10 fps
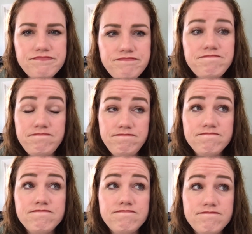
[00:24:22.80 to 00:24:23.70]

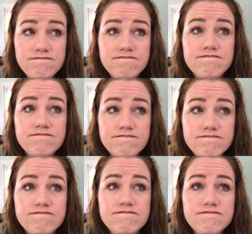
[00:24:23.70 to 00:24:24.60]

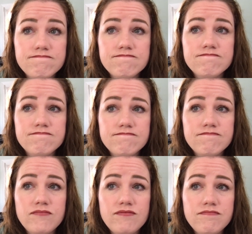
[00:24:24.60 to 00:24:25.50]

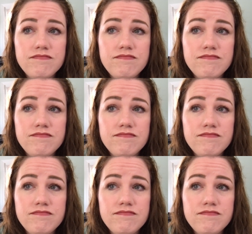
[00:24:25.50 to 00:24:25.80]
Nobody speaks.